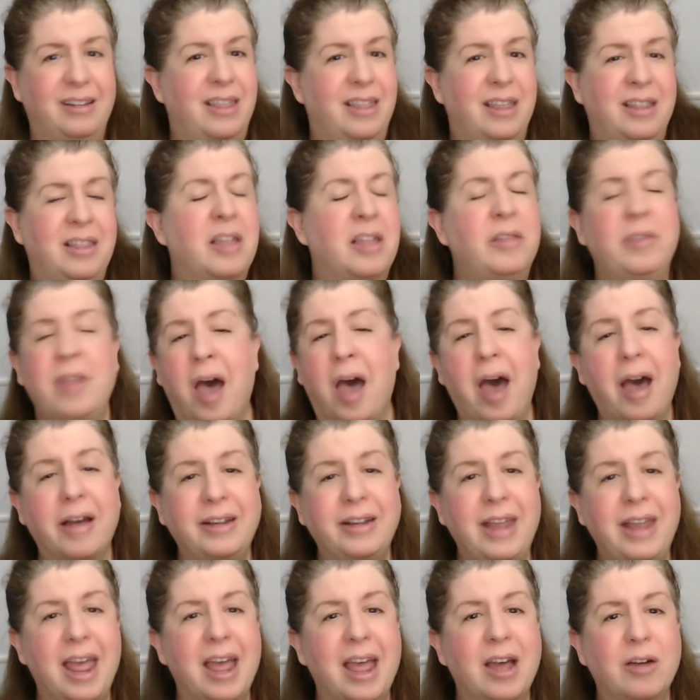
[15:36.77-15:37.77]

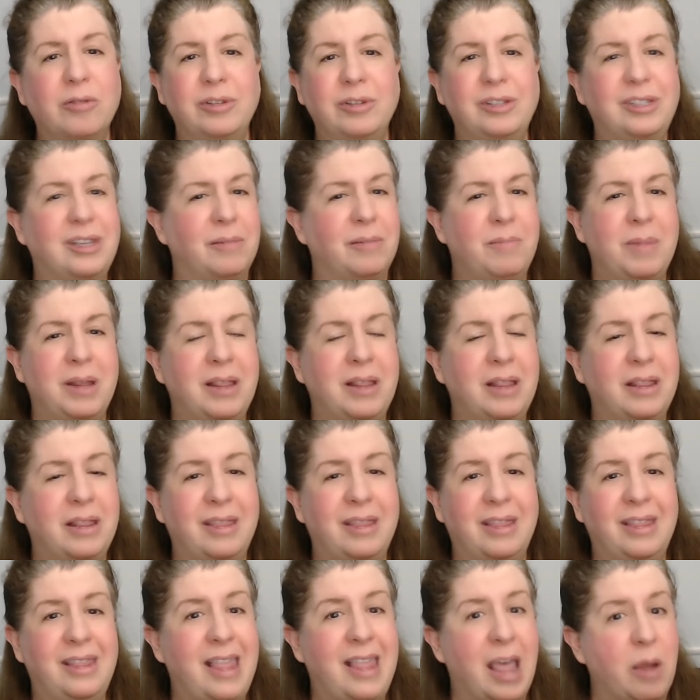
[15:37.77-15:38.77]
knockdowns, I mean,
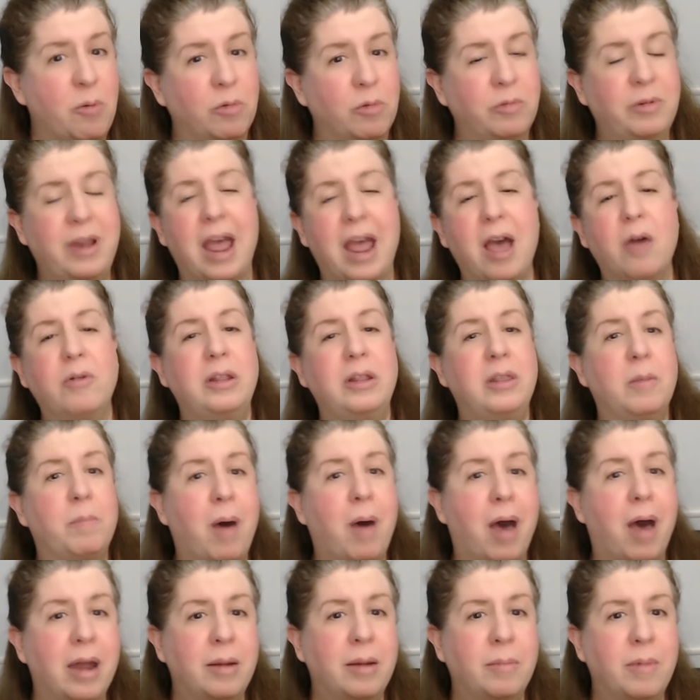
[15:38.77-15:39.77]
they were down at the
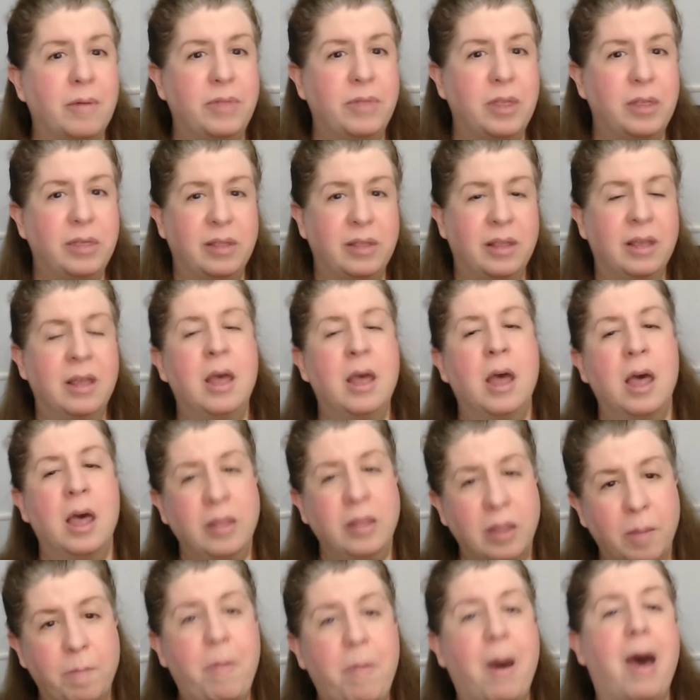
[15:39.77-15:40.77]
bottom of
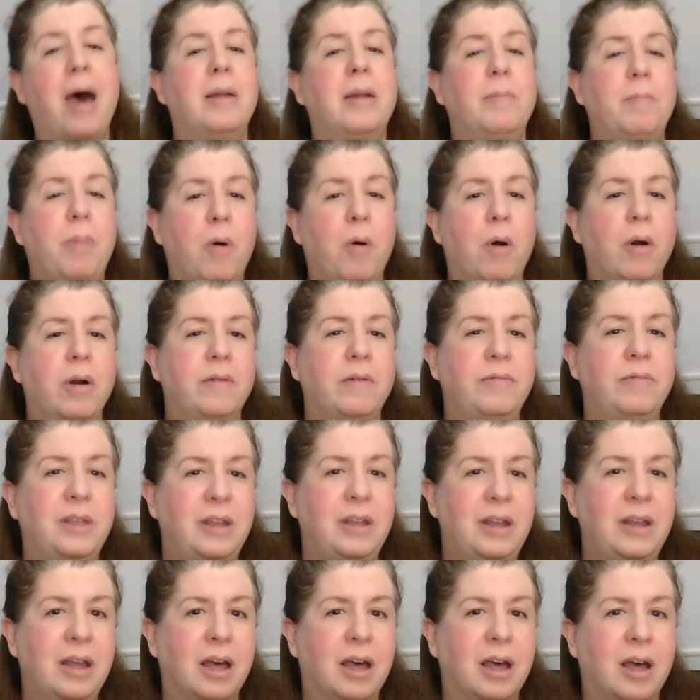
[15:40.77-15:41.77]
the bottom part of
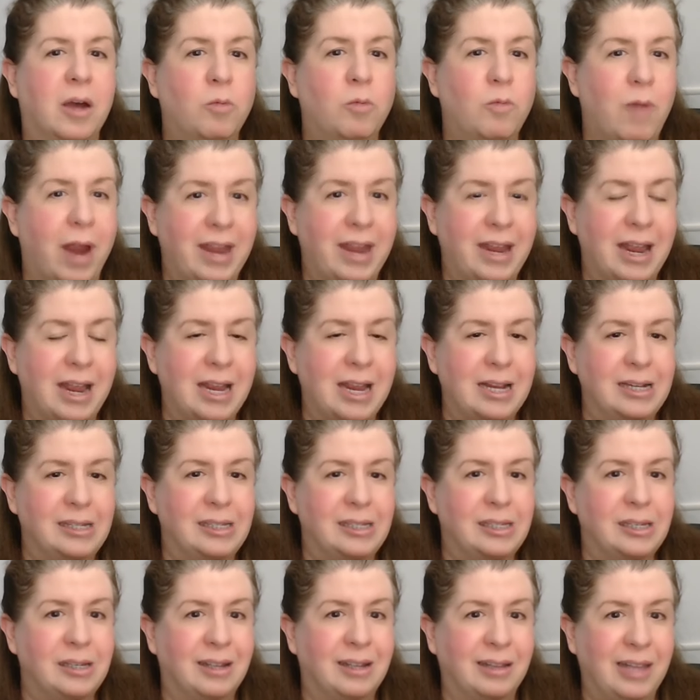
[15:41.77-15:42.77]
the
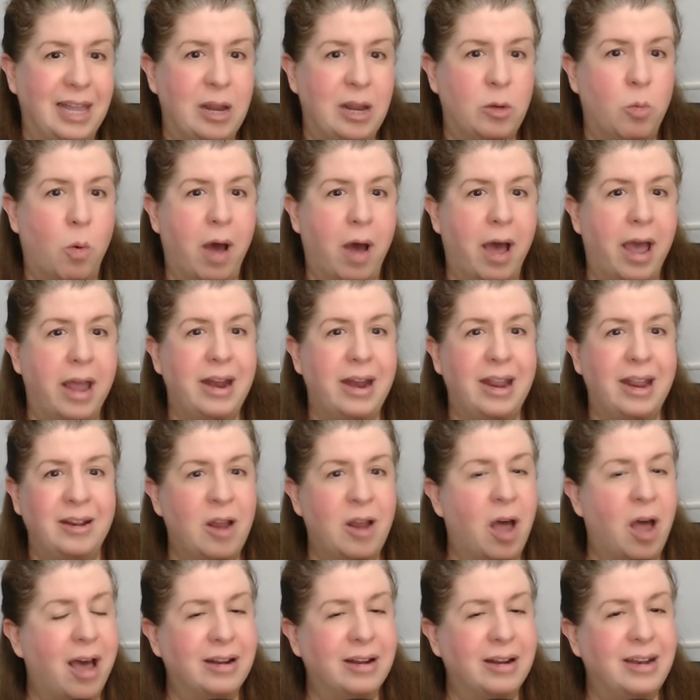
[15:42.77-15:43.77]
rankings league wide in
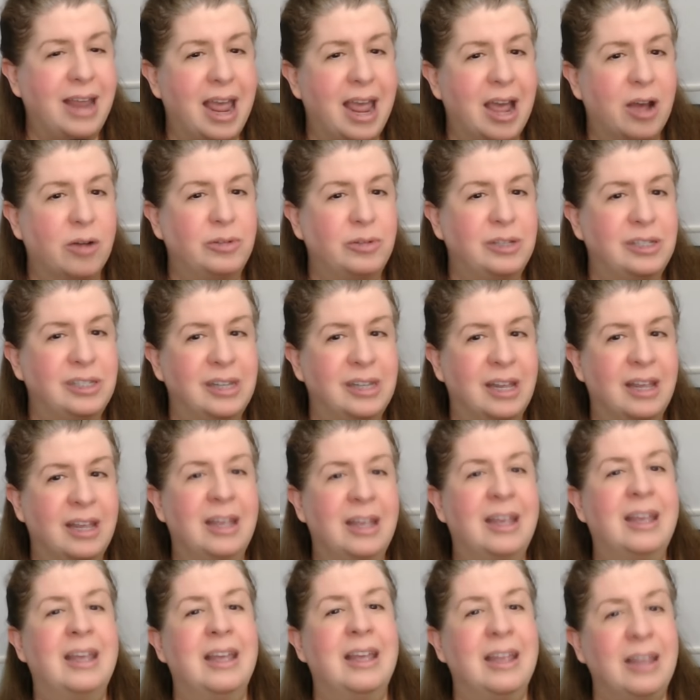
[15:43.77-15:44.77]
knockdowns.
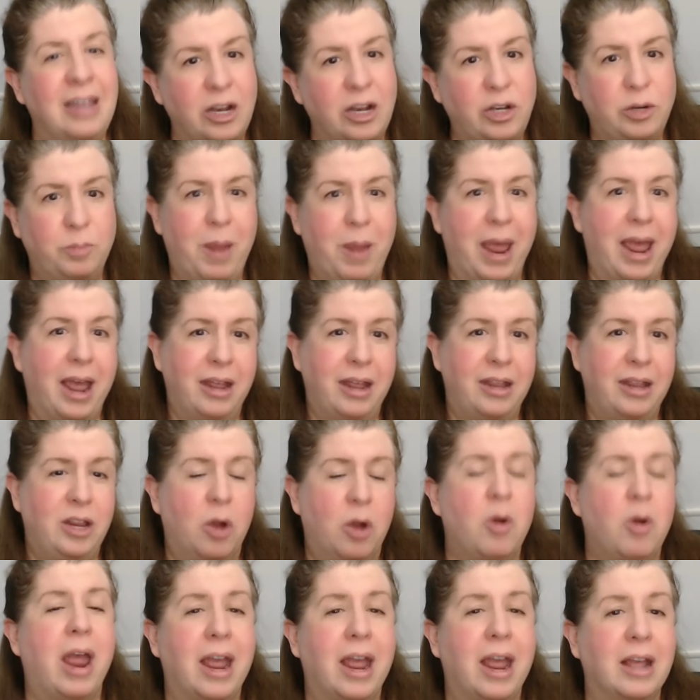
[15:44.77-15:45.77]
Get
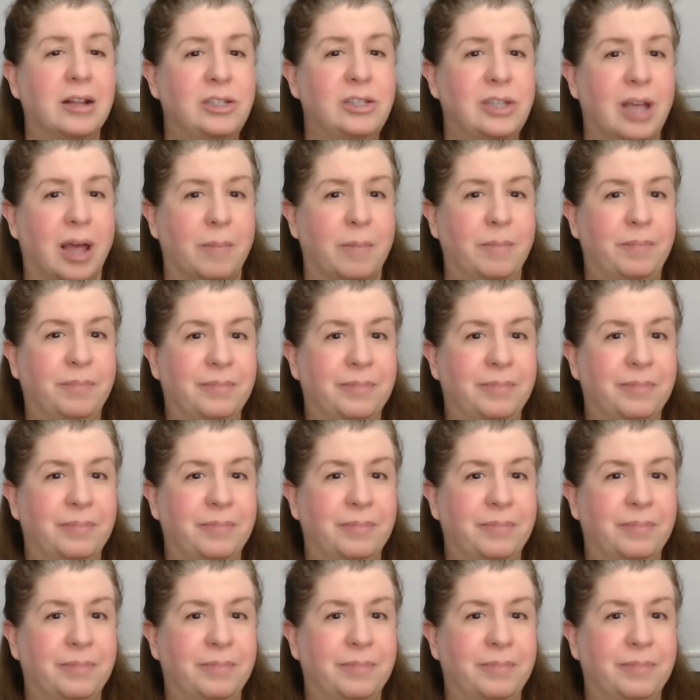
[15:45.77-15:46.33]
your hands up.